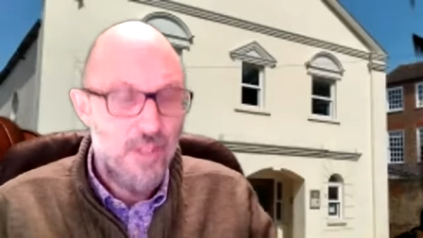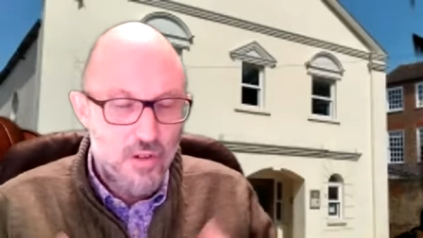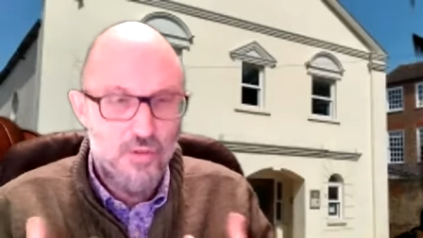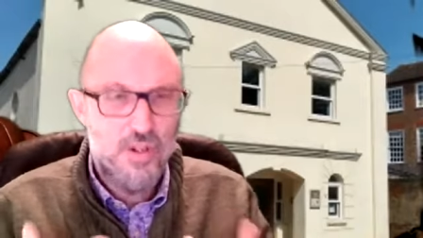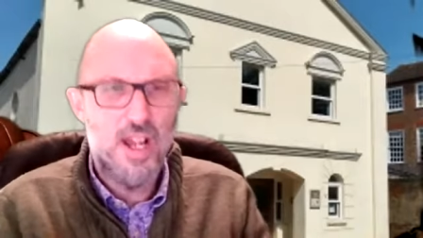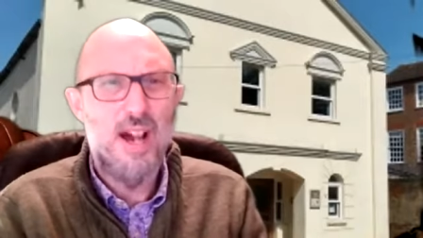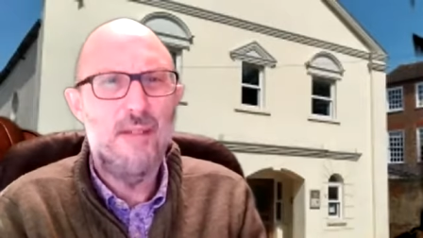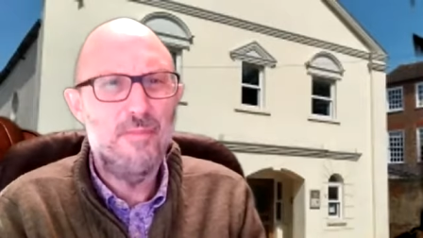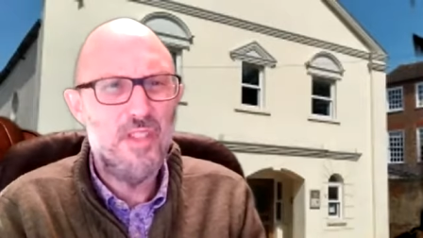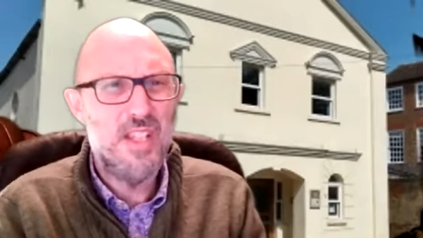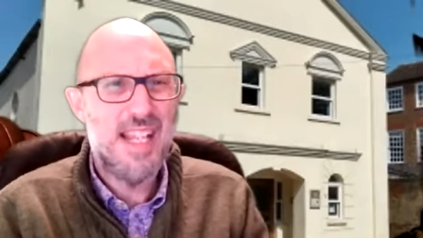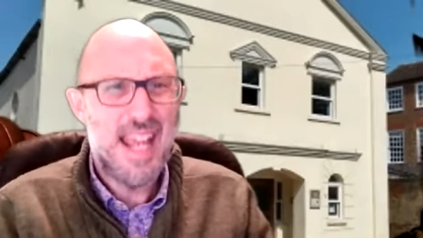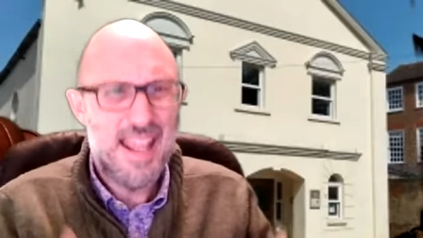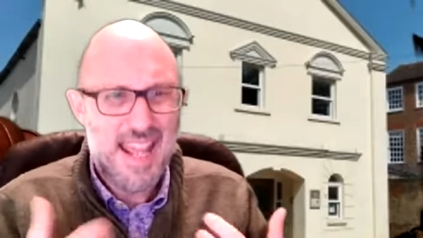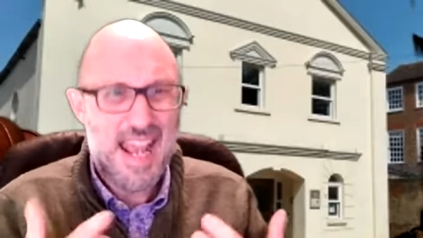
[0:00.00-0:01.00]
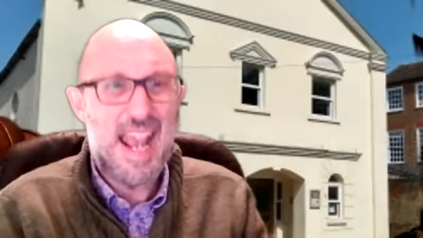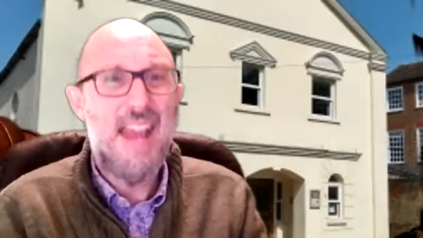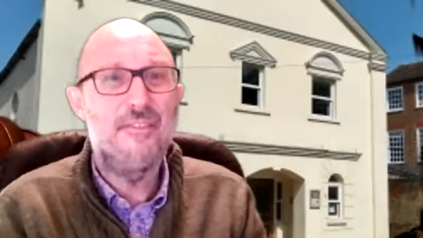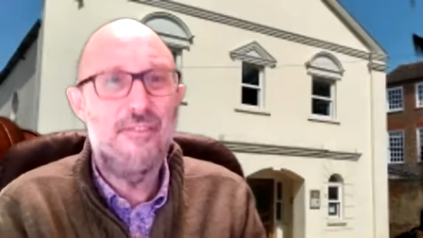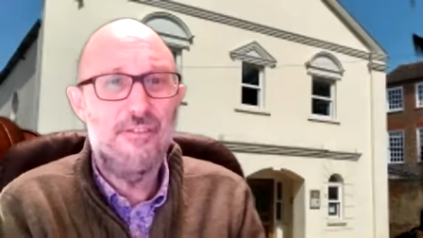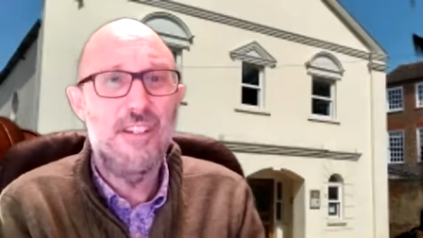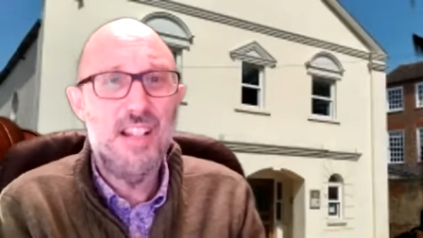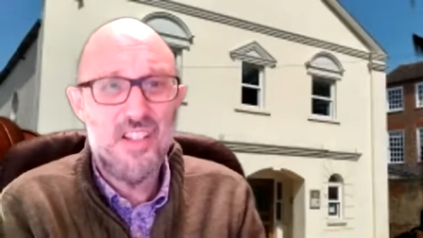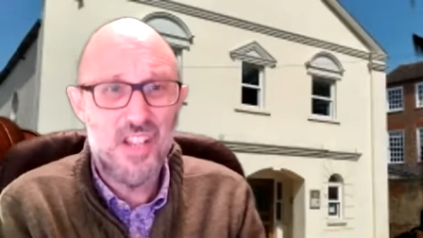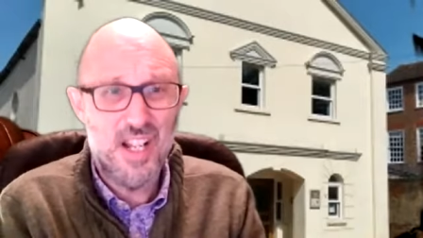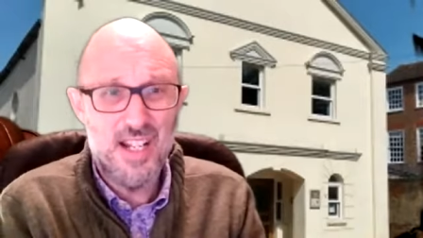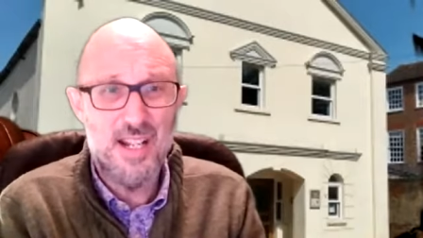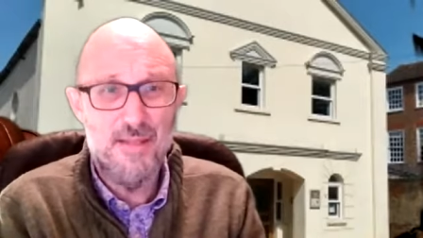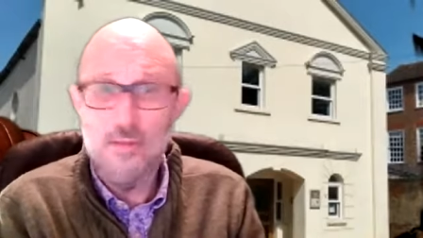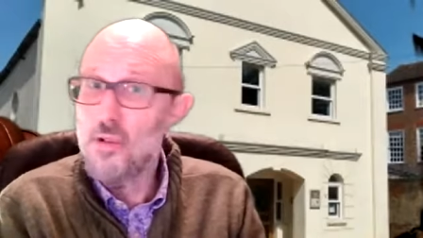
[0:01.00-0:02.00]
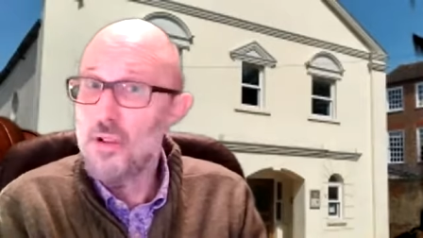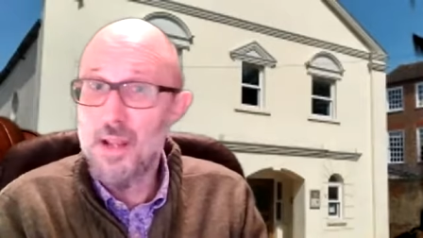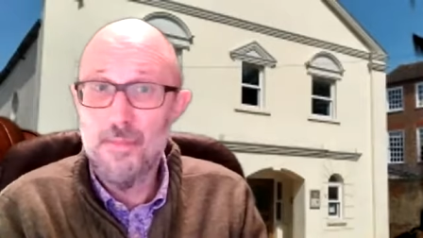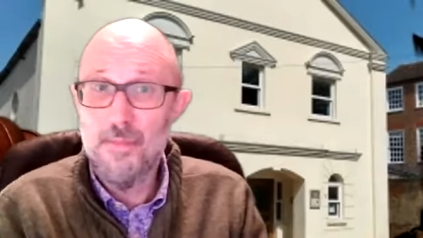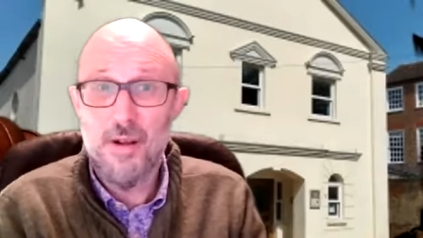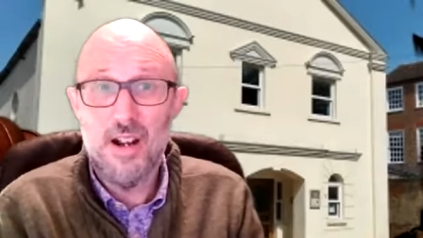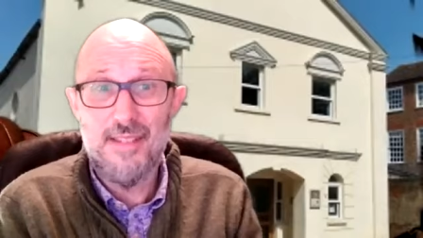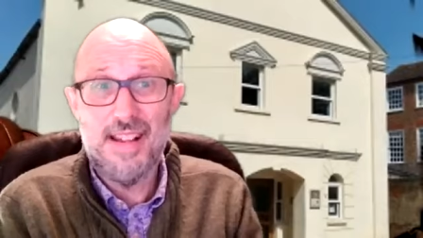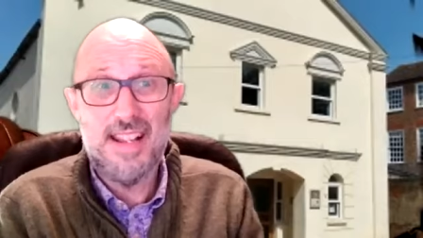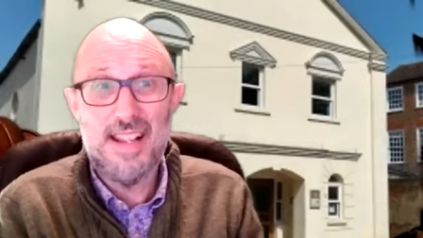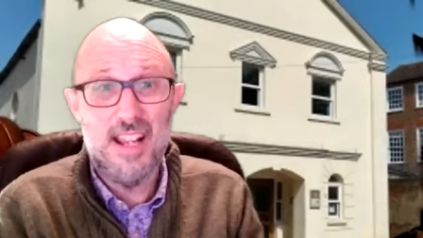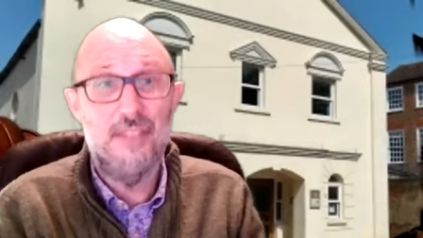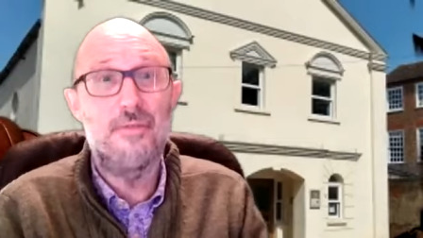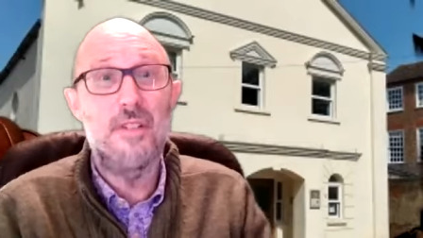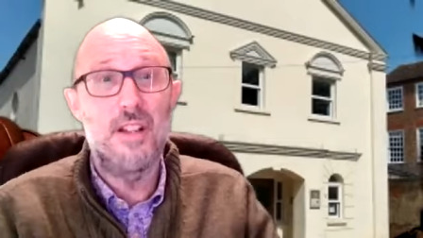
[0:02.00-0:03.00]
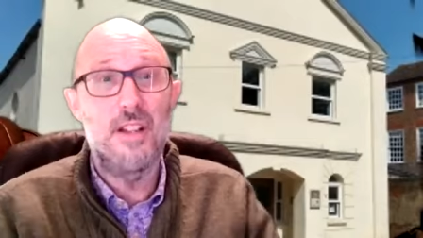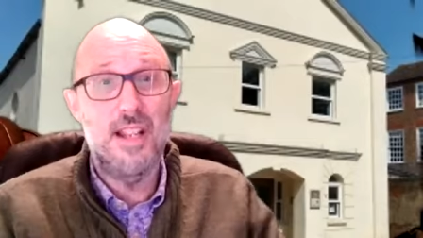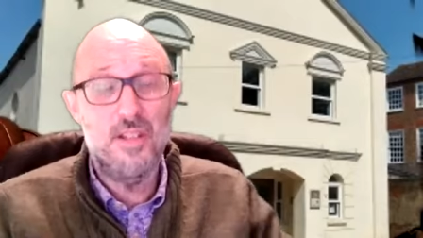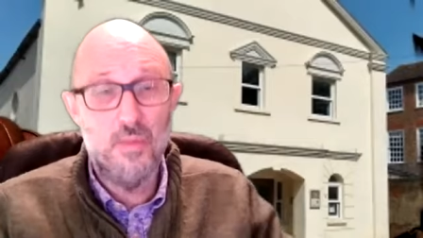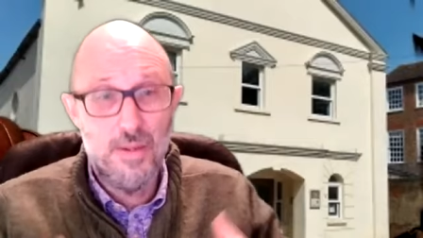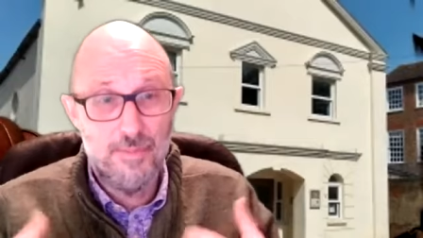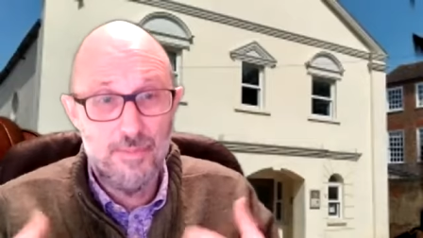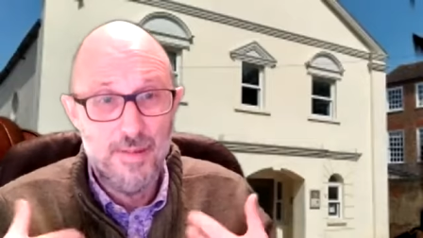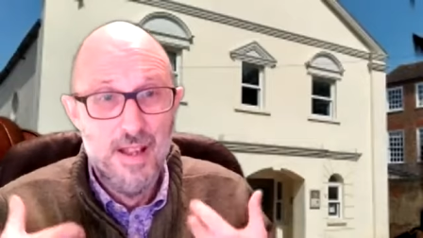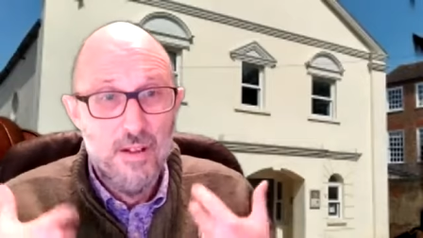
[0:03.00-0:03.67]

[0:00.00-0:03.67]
who come together every Sunday morning. And part of our covenant is we,